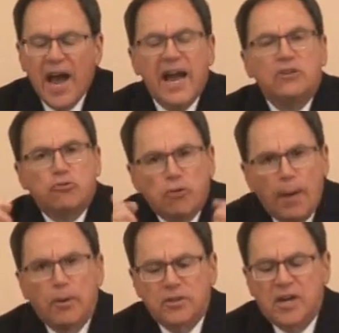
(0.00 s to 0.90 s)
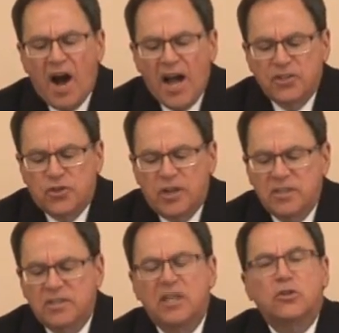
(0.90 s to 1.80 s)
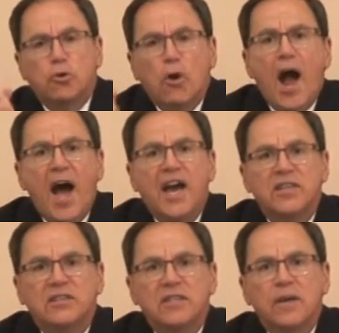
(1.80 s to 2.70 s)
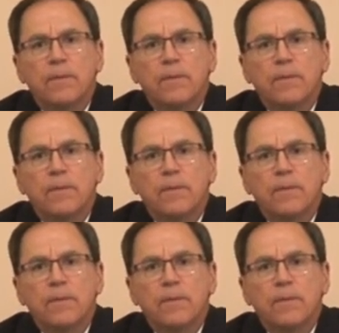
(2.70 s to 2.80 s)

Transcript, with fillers: a troubled conscience that cries